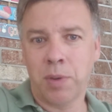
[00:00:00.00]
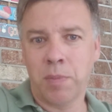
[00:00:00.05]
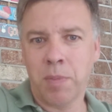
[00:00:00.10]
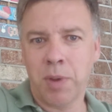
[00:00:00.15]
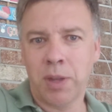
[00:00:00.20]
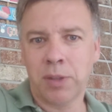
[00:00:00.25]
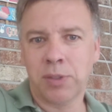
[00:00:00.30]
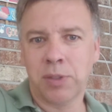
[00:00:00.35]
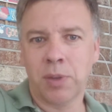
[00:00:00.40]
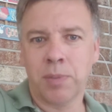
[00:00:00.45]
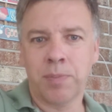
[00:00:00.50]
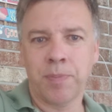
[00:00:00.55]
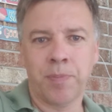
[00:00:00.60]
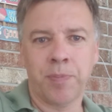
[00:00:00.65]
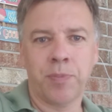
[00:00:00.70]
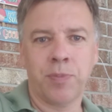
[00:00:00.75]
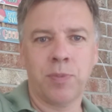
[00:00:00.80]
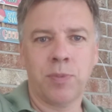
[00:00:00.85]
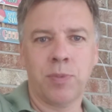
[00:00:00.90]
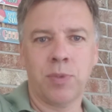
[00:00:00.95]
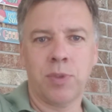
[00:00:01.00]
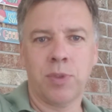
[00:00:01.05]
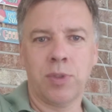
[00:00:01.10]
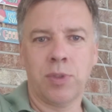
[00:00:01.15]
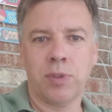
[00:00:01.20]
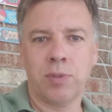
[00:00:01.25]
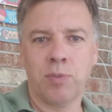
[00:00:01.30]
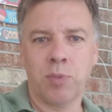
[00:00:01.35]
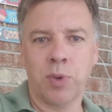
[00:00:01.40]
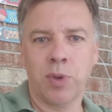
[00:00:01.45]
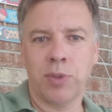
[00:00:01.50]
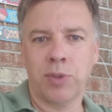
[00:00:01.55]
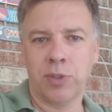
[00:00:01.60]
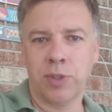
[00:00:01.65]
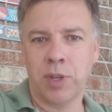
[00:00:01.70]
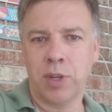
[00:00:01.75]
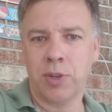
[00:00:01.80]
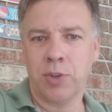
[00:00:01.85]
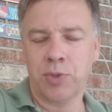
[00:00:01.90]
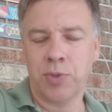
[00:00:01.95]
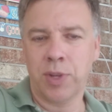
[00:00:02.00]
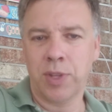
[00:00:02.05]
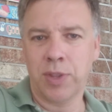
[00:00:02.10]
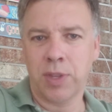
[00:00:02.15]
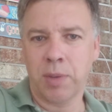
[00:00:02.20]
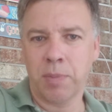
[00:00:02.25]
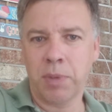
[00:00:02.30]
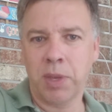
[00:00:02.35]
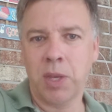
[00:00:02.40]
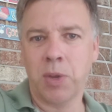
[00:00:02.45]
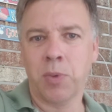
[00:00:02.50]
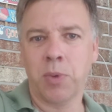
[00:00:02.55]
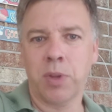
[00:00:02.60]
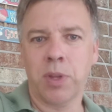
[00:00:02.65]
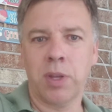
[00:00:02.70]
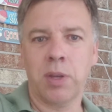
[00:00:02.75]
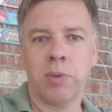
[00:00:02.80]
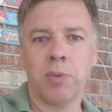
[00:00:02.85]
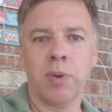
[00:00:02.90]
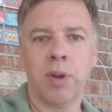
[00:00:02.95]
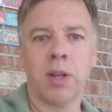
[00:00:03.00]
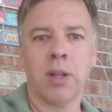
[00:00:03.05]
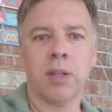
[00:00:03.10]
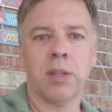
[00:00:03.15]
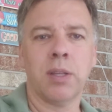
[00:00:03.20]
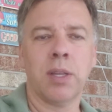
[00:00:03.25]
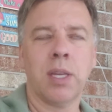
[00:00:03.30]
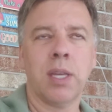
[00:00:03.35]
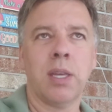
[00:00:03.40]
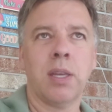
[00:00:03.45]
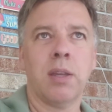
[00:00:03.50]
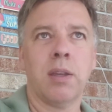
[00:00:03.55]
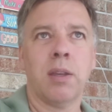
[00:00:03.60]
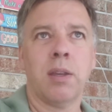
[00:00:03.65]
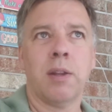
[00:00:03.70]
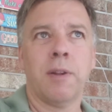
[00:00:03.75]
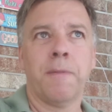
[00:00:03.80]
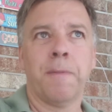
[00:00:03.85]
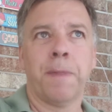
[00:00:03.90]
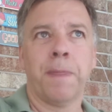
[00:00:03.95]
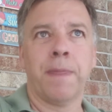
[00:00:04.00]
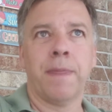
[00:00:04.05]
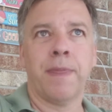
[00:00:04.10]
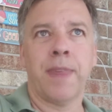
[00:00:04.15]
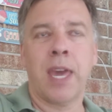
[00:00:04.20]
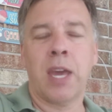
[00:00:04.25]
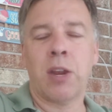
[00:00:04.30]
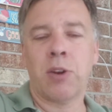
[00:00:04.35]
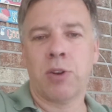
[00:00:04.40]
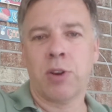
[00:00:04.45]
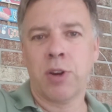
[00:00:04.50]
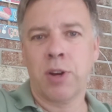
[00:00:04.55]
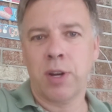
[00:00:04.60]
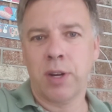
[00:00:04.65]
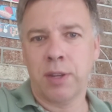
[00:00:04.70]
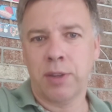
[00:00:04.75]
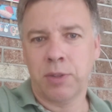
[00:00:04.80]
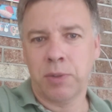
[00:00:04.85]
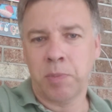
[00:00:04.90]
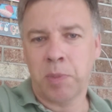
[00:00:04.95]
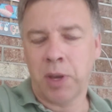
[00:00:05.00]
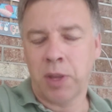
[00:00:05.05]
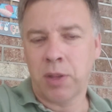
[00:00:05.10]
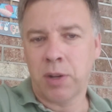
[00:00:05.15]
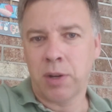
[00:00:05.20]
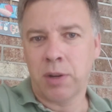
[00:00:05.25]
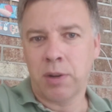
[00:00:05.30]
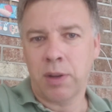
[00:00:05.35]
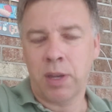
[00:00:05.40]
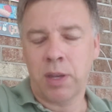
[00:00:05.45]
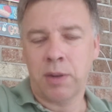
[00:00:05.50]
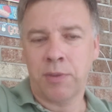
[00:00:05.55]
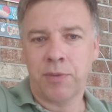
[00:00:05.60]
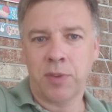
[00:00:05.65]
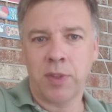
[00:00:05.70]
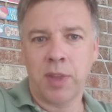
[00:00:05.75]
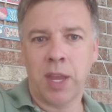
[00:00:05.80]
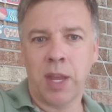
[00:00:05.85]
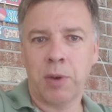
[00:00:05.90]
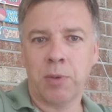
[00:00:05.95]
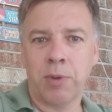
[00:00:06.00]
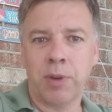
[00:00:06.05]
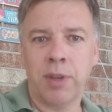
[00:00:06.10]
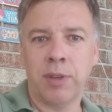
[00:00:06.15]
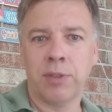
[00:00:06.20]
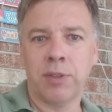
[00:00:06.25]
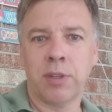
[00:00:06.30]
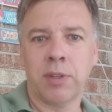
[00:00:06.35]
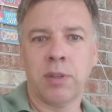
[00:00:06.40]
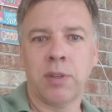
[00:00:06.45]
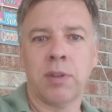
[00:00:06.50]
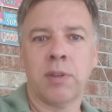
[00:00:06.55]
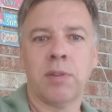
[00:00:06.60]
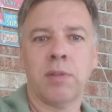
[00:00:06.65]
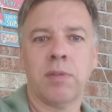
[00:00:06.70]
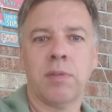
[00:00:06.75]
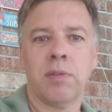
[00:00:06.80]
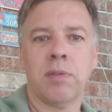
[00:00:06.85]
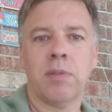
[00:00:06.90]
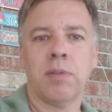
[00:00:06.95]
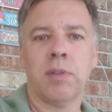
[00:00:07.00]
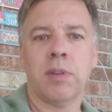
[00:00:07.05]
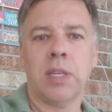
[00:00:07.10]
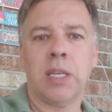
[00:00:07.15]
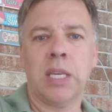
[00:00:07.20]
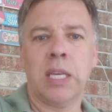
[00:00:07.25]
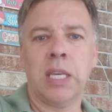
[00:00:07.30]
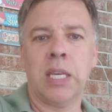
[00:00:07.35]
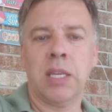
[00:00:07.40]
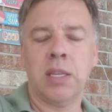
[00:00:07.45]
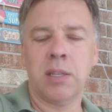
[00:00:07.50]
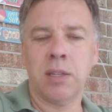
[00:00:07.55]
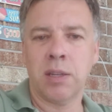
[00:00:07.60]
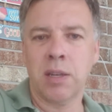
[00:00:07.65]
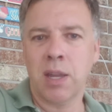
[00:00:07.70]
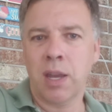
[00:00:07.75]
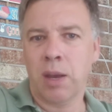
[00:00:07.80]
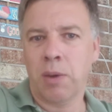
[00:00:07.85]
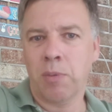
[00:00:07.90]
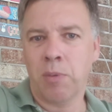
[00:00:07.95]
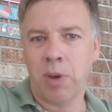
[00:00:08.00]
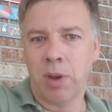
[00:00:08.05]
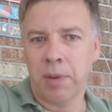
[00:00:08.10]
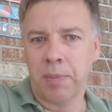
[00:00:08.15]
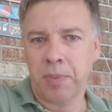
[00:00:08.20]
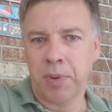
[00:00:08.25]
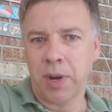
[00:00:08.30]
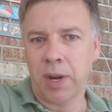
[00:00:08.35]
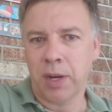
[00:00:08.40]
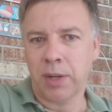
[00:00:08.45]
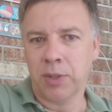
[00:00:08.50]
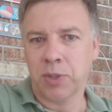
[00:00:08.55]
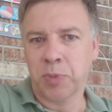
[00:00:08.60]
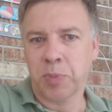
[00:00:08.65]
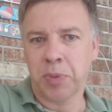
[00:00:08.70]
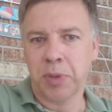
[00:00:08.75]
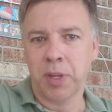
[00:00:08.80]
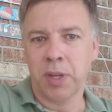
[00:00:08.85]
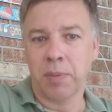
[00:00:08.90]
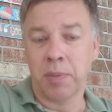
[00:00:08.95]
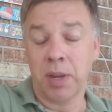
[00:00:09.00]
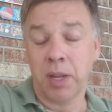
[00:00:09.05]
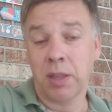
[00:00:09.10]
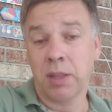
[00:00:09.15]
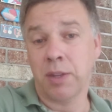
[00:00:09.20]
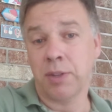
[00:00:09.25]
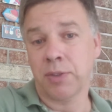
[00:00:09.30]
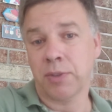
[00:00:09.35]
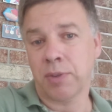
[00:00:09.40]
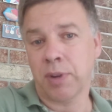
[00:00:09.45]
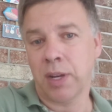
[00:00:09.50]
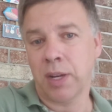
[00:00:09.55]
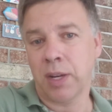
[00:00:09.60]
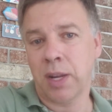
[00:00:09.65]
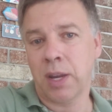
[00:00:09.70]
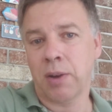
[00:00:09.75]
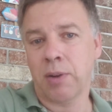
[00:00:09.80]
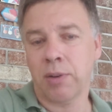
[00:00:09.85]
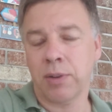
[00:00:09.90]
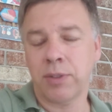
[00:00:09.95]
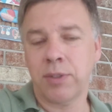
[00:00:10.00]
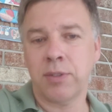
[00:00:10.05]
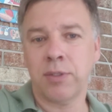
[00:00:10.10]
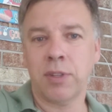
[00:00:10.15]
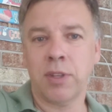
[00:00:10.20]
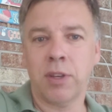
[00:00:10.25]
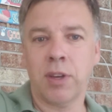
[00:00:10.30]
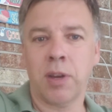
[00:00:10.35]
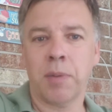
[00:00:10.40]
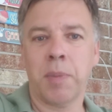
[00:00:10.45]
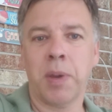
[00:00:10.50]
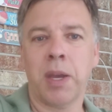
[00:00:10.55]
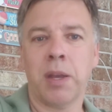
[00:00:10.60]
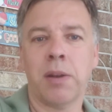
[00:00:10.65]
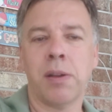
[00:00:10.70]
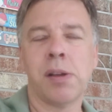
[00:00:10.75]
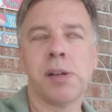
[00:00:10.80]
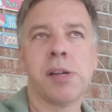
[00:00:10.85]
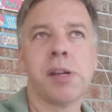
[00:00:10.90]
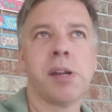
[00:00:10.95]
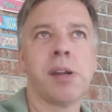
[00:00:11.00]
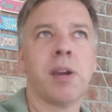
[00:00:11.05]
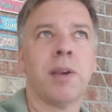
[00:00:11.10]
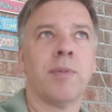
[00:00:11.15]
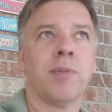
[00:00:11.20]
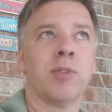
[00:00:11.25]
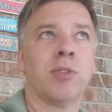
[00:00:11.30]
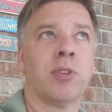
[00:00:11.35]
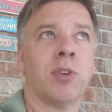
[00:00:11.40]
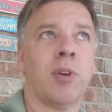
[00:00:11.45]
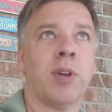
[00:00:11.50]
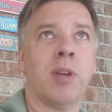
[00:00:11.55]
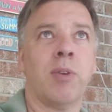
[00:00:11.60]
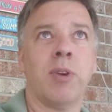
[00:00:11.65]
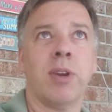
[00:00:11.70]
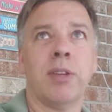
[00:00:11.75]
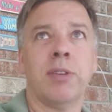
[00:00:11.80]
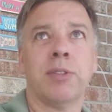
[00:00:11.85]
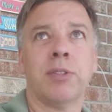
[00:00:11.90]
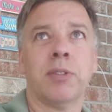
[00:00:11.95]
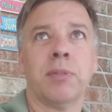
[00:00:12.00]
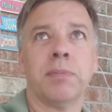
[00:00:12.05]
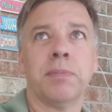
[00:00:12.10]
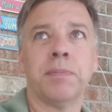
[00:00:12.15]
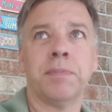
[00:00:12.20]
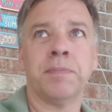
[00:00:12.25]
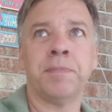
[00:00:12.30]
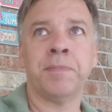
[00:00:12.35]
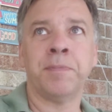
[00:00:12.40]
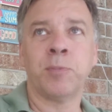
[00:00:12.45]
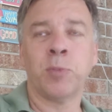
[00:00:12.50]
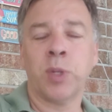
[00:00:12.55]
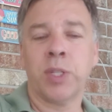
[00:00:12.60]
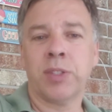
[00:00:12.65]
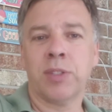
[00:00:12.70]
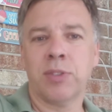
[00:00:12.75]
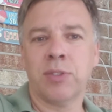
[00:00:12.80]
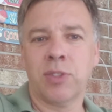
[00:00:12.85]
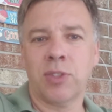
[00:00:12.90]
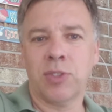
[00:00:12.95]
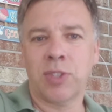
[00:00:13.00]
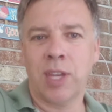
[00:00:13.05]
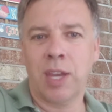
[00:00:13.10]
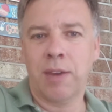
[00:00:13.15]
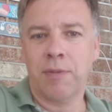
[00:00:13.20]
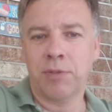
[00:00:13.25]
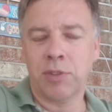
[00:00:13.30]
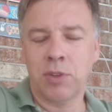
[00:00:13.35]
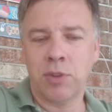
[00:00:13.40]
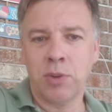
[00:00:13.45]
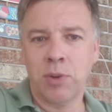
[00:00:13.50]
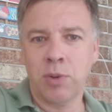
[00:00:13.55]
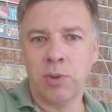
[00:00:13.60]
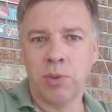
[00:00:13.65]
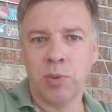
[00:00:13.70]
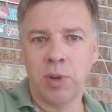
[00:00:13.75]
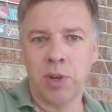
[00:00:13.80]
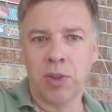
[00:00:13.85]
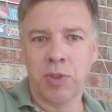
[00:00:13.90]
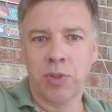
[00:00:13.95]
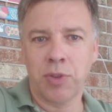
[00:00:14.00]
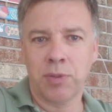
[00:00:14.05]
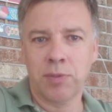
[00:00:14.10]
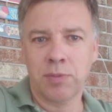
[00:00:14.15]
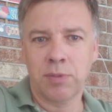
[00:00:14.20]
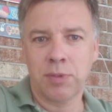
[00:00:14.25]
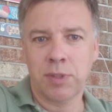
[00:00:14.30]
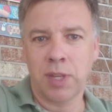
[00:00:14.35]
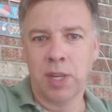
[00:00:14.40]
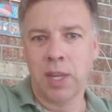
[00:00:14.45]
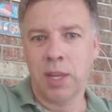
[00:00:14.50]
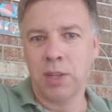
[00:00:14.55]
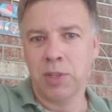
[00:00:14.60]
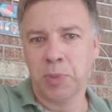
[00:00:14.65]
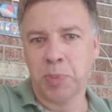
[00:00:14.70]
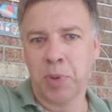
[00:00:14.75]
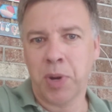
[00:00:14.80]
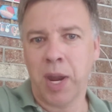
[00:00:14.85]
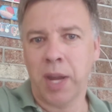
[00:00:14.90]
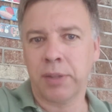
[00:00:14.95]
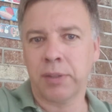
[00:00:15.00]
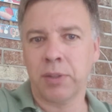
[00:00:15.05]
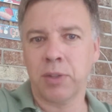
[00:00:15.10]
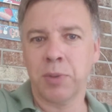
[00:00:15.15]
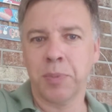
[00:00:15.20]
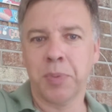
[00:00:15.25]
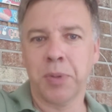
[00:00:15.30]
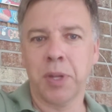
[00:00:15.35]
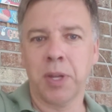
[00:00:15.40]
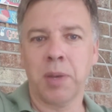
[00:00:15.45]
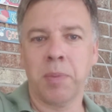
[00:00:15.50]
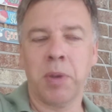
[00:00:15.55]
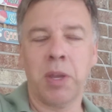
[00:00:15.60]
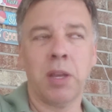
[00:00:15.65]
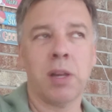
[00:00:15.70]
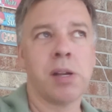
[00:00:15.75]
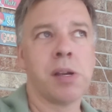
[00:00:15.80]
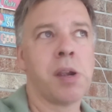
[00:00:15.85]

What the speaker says: Muslim, was going to treat them equally. Well, that hurt his mother, and for that reason, he did not want to practice polygamy, at least right now, as a young man. So anyways, what does this have to do with today's practical polygamy?